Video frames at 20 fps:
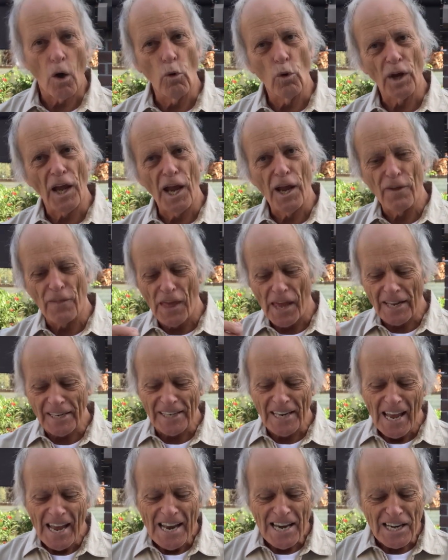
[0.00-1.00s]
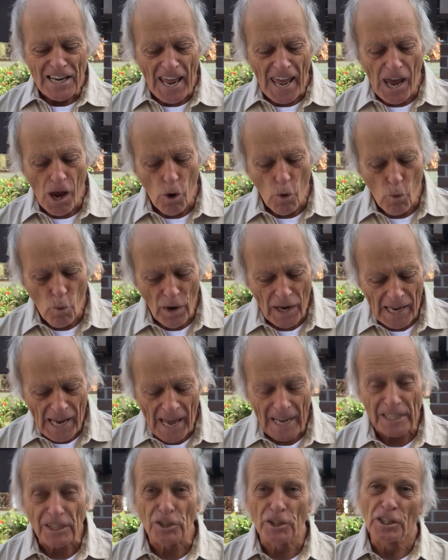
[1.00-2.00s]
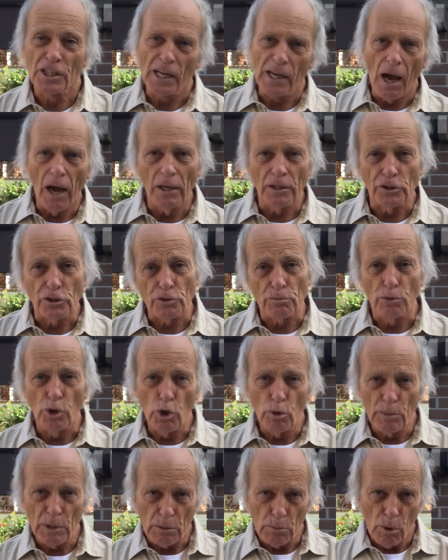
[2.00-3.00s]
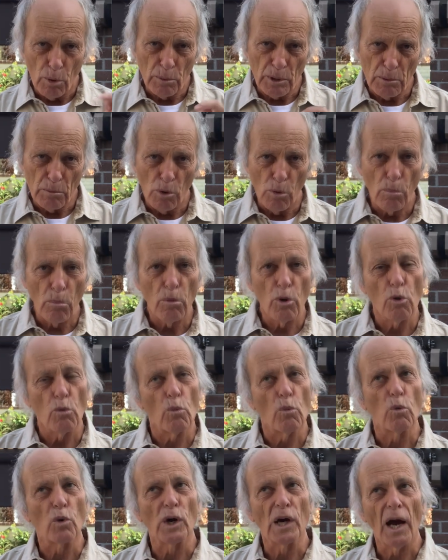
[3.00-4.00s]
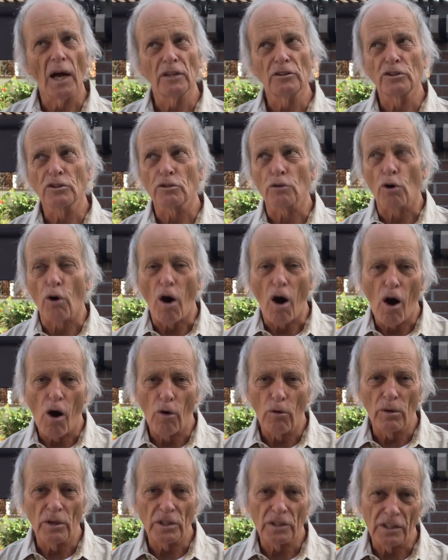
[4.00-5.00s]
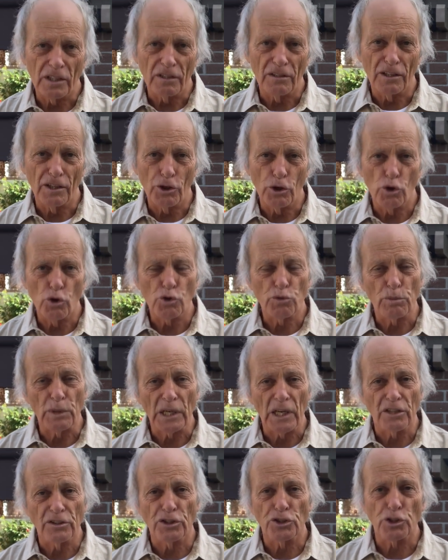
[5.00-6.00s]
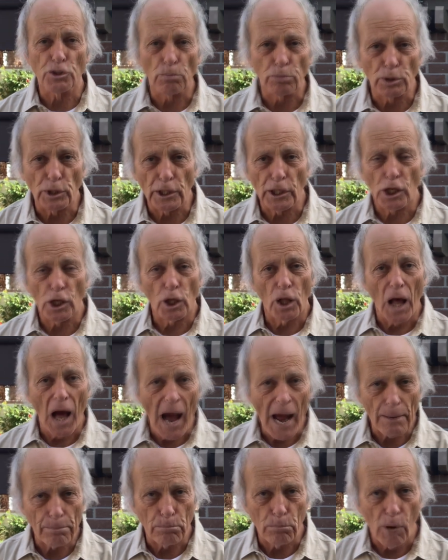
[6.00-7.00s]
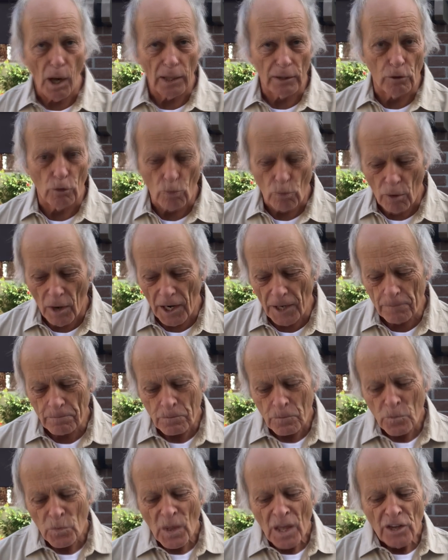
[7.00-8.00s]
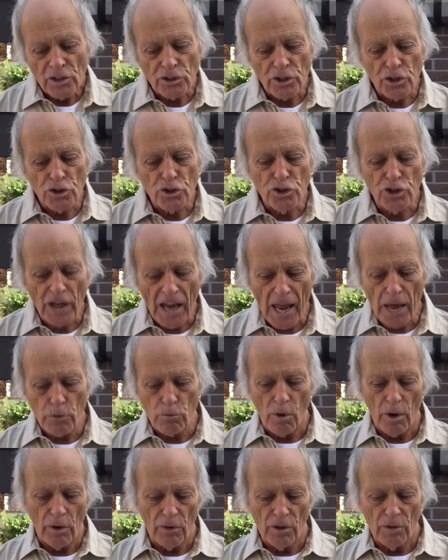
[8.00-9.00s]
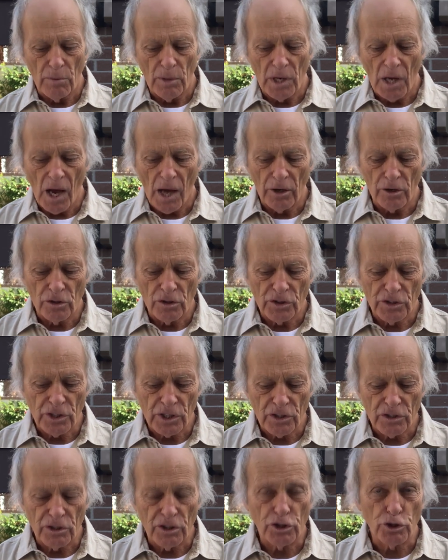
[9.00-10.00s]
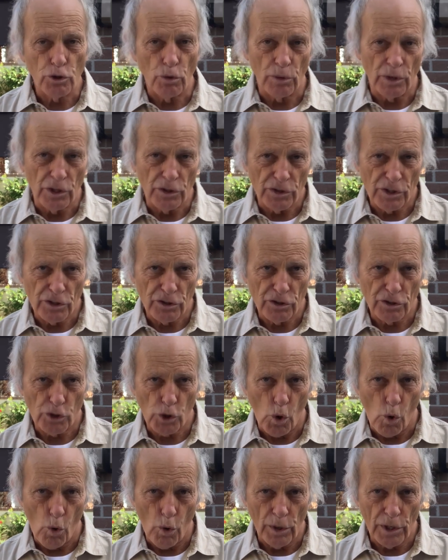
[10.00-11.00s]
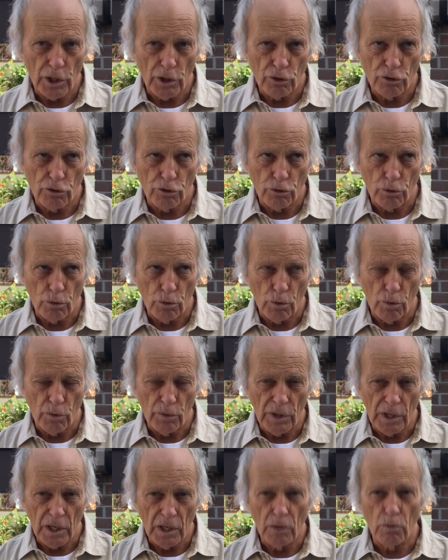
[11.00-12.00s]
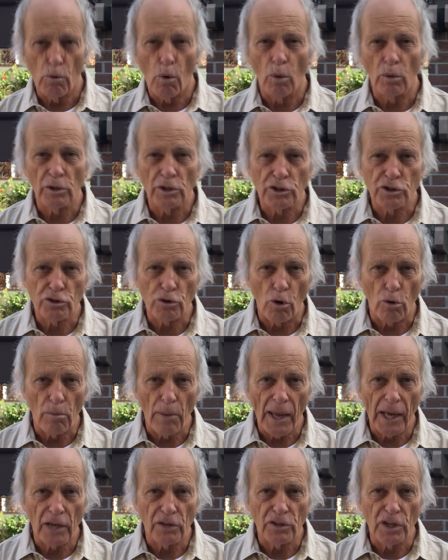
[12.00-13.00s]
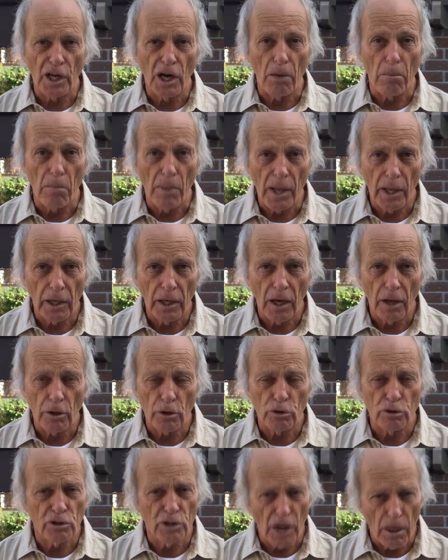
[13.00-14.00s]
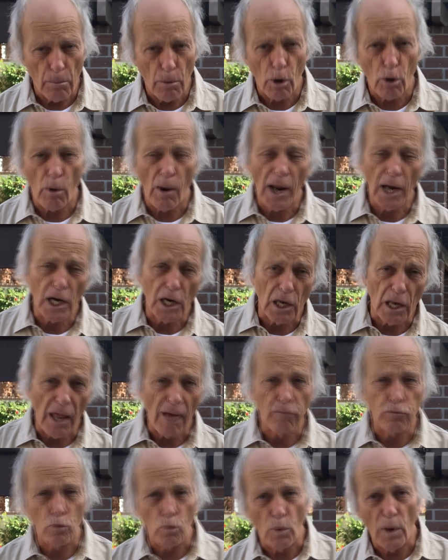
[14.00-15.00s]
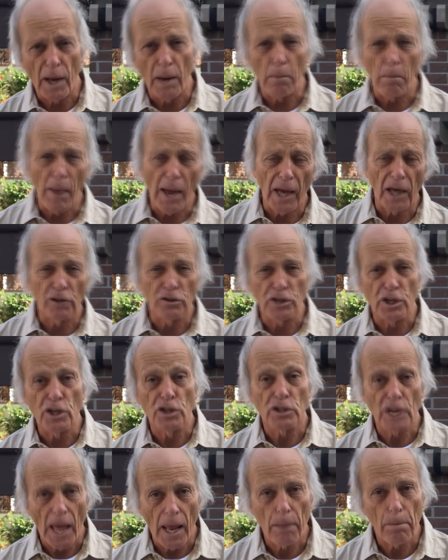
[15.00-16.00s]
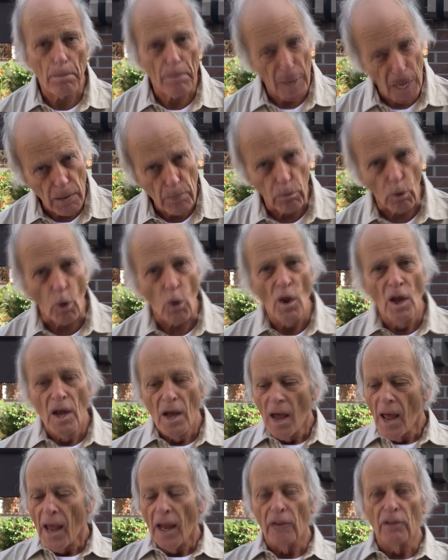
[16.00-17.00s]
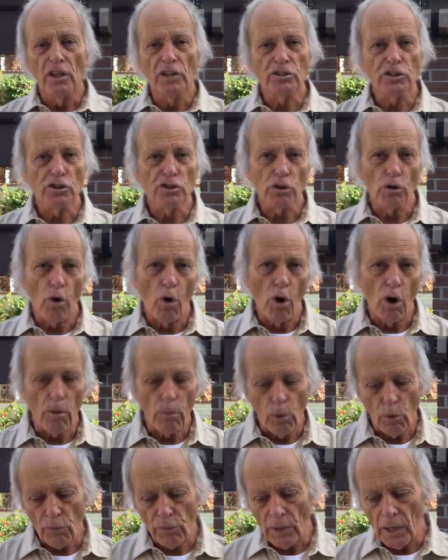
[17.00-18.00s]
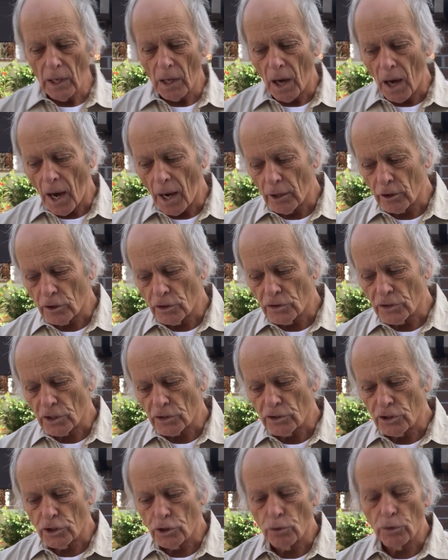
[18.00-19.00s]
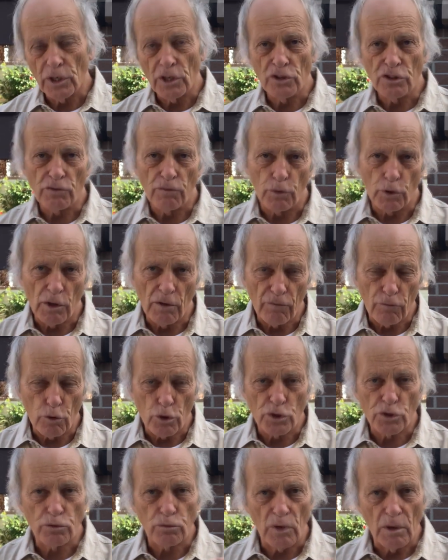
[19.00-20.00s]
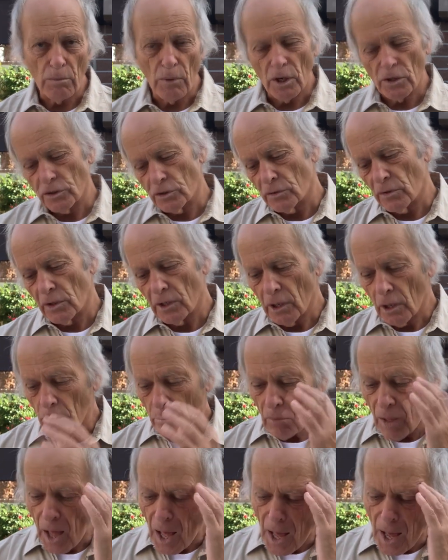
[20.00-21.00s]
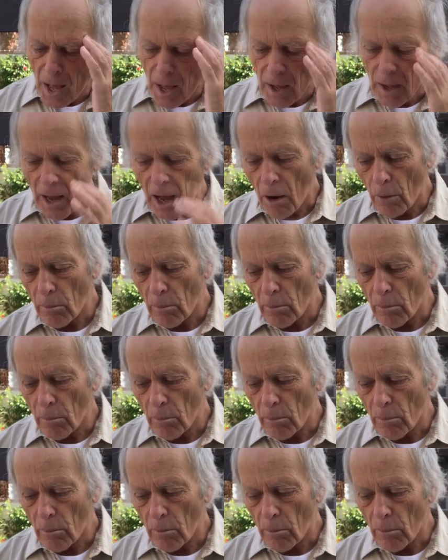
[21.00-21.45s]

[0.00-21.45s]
Okay, then. Now we got guns. Boomity boomity boom boom. Guns are always in the news because it's a political hot button, right? Since January, there have been 160 shootings. This is according to the Rolling Stone magazine and many other Democrat left-wing magazines and people. And this is a horrible thing, 160 shootings for the first 3 months of the year. Ah,